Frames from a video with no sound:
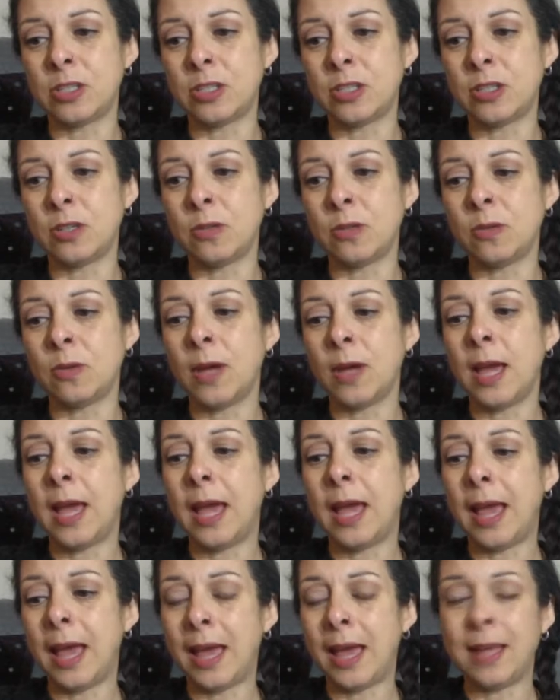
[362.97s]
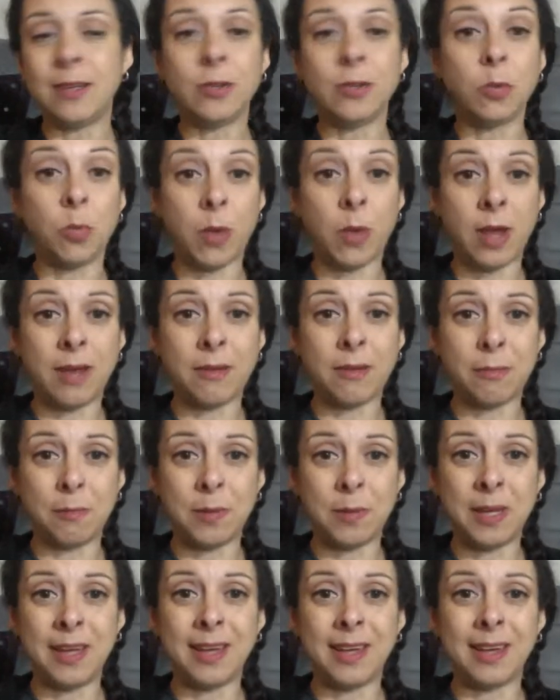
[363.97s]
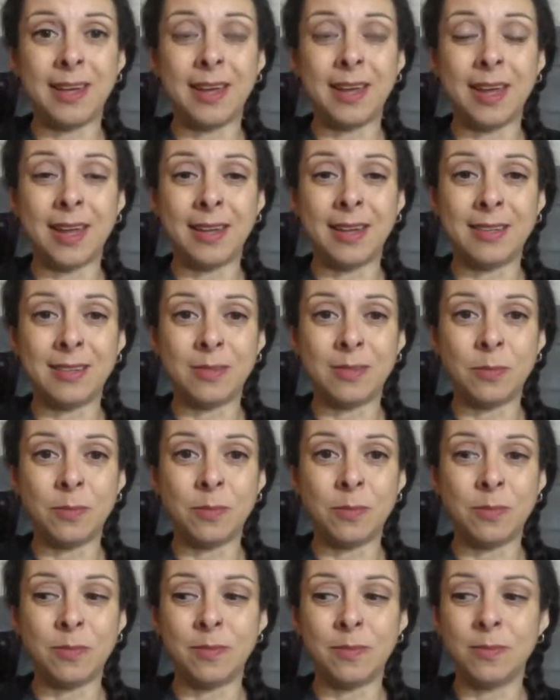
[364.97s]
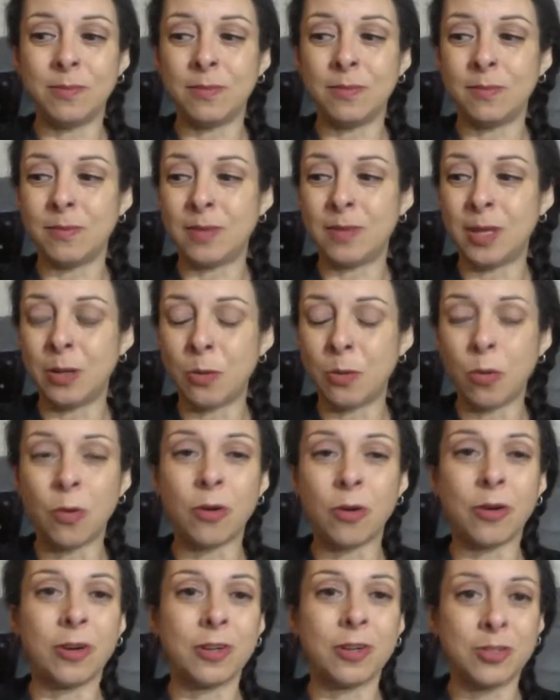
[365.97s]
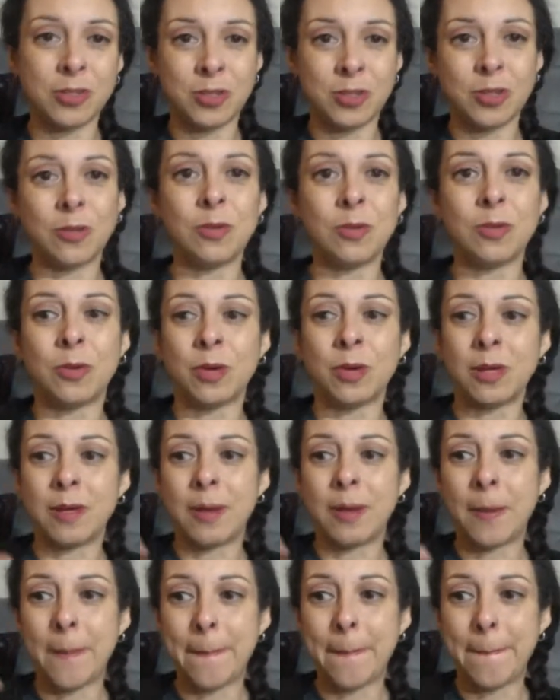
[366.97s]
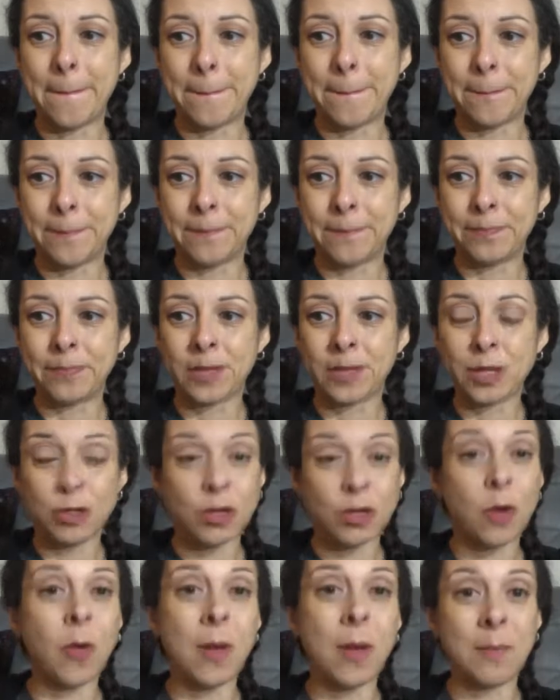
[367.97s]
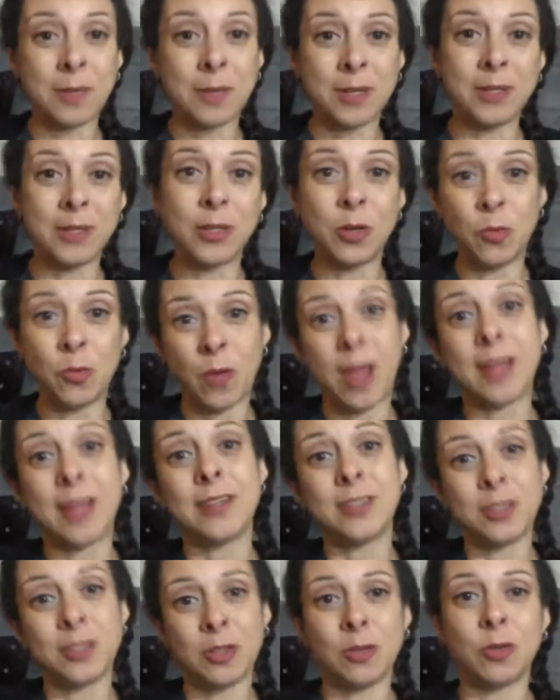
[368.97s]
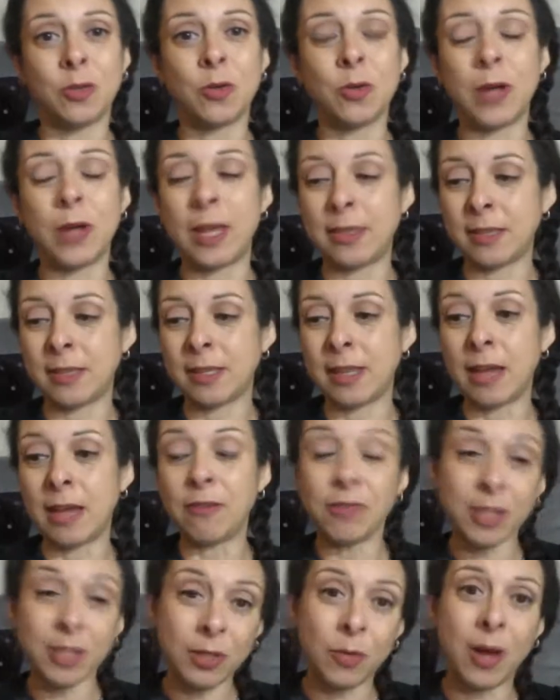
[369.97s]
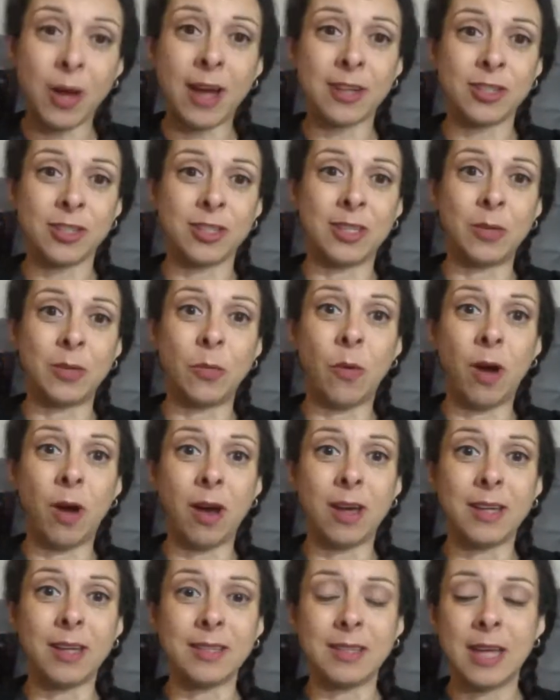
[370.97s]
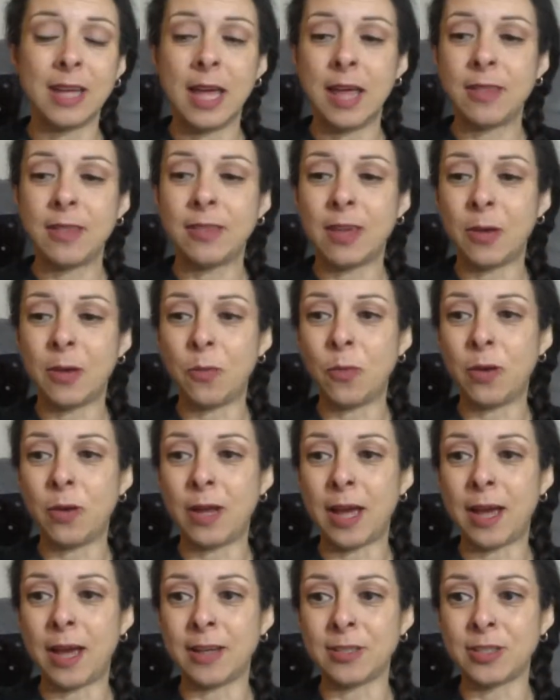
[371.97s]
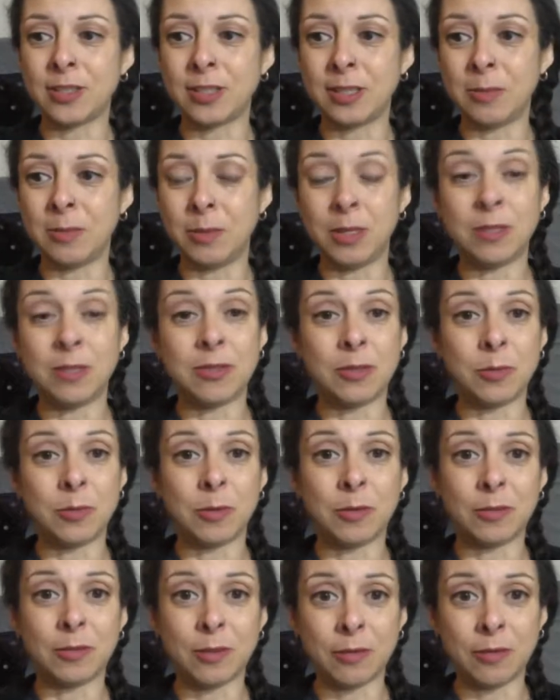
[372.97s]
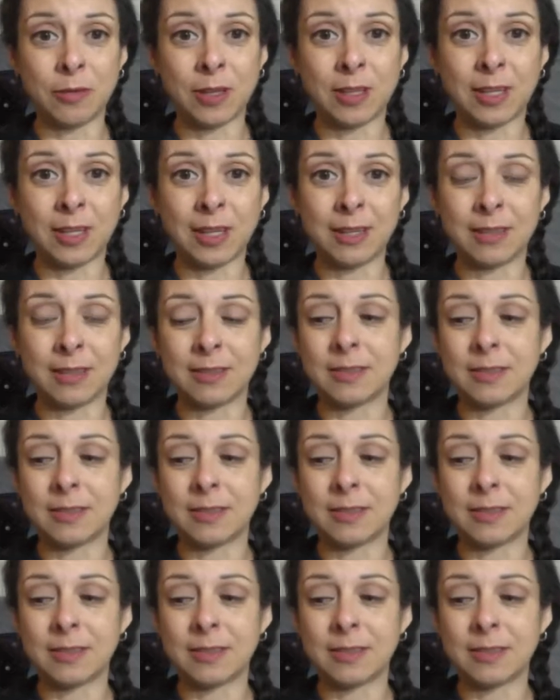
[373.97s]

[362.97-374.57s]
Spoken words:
to end a way of being, and in order to show up in a new way to create the life that you actually want, that would actually be super fulfilling,